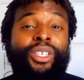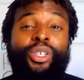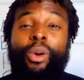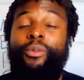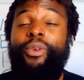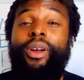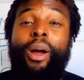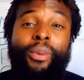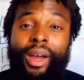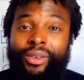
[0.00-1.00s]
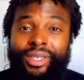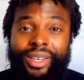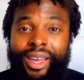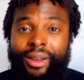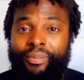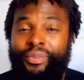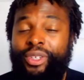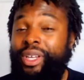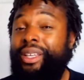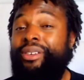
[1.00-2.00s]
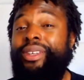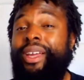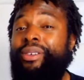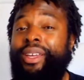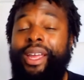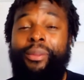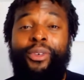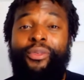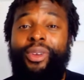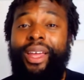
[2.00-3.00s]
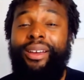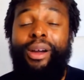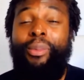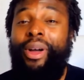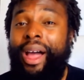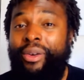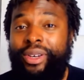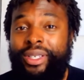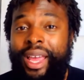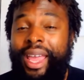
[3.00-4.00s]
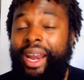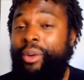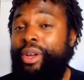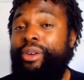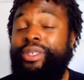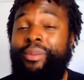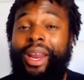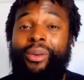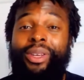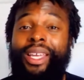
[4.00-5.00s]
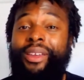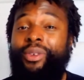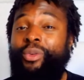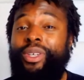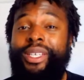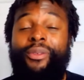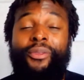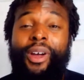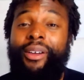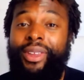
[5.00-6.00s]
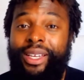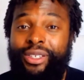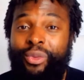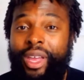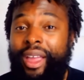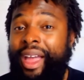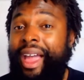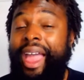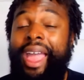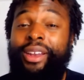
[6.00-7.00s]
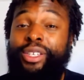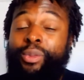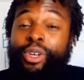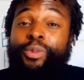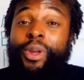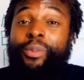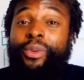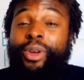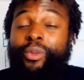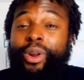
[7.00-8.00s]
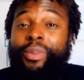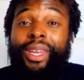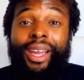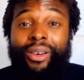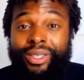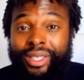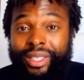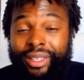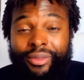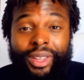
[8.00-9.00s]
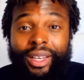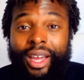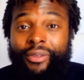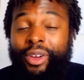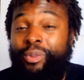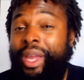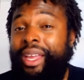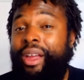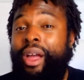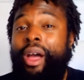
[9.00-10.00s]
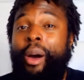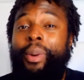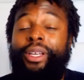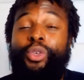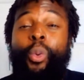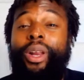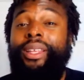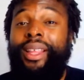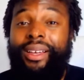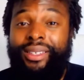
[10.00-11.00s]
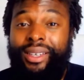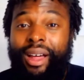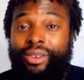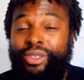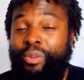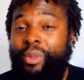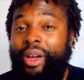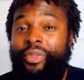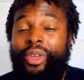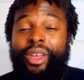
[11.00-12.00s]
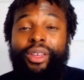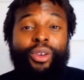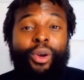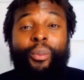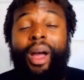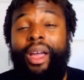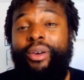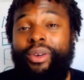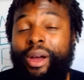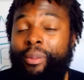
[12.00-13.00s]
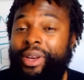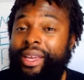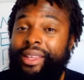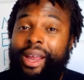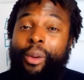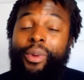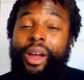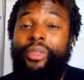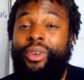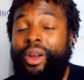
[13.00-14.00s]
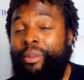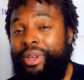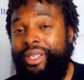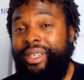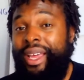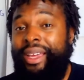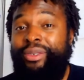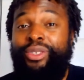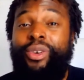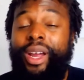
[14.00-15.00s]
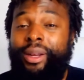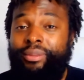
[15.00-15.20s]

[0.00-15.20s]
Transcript: show up for a couple hours a day. So I literally only came up for like a couple hours, and I would coach them and I would leave. And it wasn't even 5 days a week. And to most people, it would have been like I was living the life. I was making about $20,000 a month, in my own company, and then helping other companies. It was great.